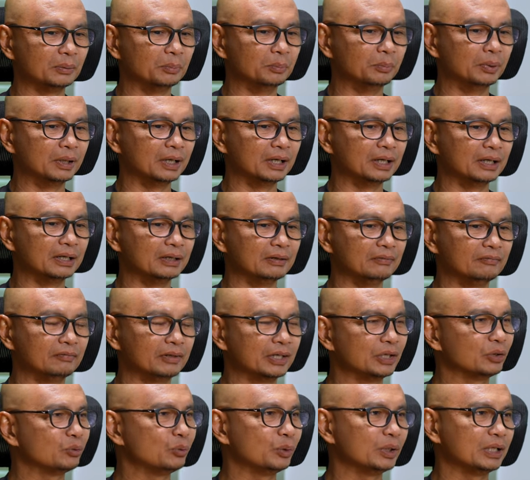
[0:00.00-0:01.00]
but
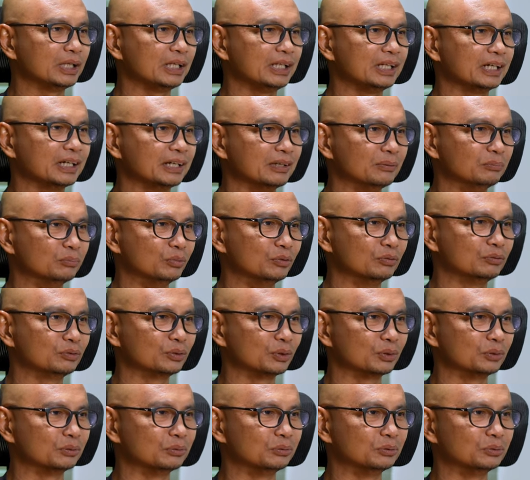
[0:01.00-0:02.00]
very quickly I moved
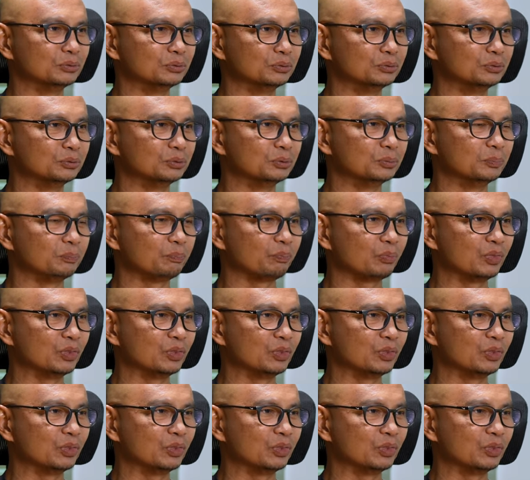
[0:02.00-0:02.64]
on to